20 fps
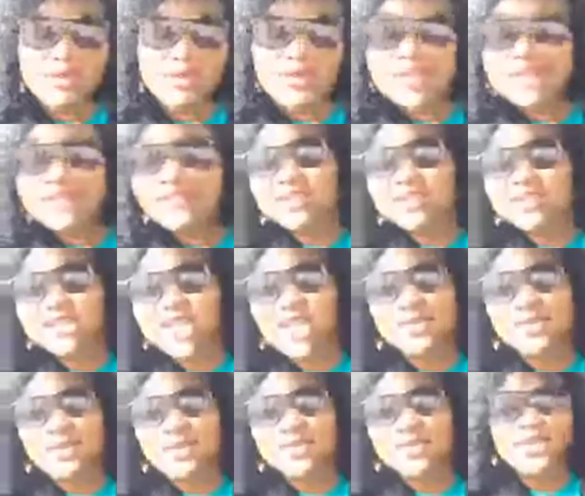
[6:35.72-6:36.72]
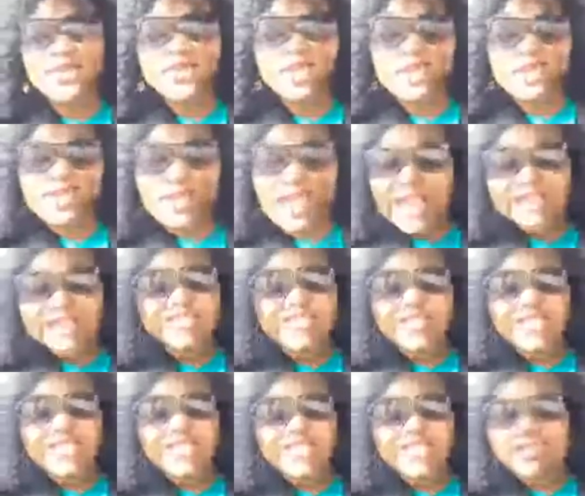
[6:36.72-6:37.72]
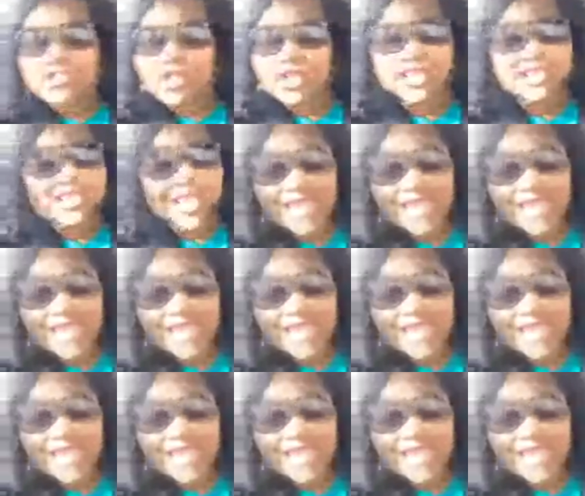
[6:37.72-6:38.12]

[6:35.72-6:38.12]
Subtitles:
we live in a time where you think a nice lady dressed